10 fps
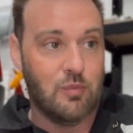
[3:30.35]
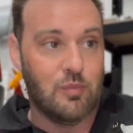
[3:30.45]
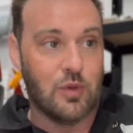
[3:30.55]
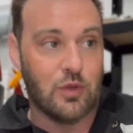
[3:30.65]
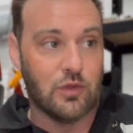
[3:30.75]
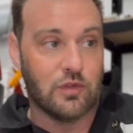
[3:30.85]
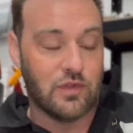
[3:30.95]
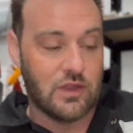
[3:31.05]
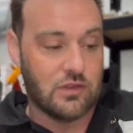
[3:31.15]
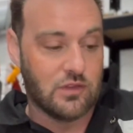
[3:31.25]
put those
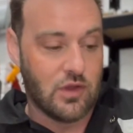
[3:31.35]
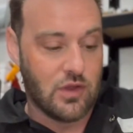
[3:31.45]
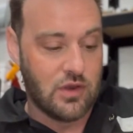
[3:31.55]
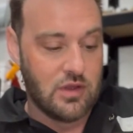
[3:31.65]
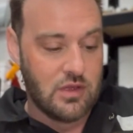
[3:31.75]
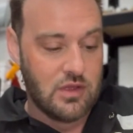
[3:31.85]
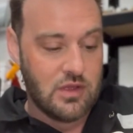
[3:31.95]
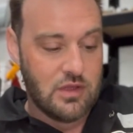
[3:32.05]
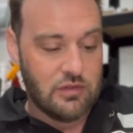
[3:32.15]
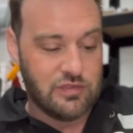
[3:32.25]
fittings on,
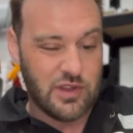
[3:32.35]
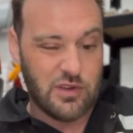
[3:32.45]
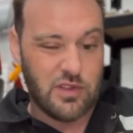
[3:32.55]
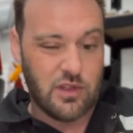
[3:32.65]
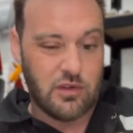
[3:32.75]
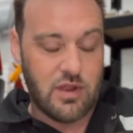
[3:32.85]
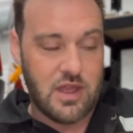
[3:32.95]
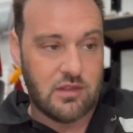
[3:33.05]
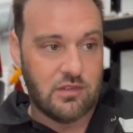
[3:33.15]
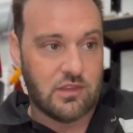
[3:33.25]
flare the other
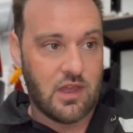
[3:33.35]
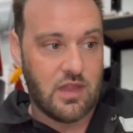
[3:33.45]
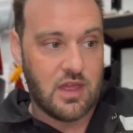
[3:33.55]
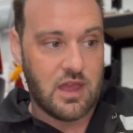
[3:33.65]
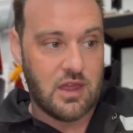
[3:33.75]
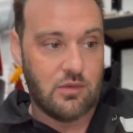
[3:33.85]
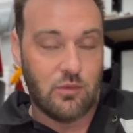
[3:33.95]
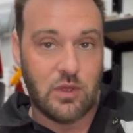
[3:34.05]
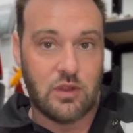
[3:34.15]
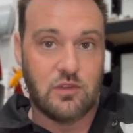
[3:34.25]
end, and then
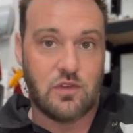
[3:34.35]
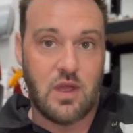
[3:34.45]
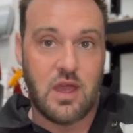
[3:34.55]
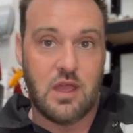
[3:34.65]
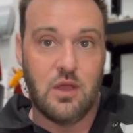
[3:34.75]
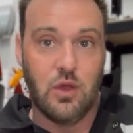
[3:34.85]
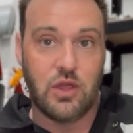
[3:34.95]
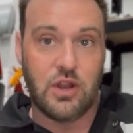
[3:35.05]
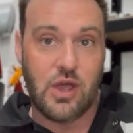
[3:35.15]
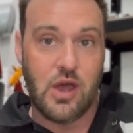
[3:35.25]
we can try
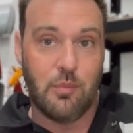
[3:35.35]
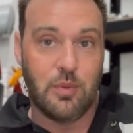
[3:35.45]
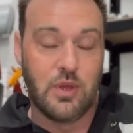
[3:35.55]
hooking it up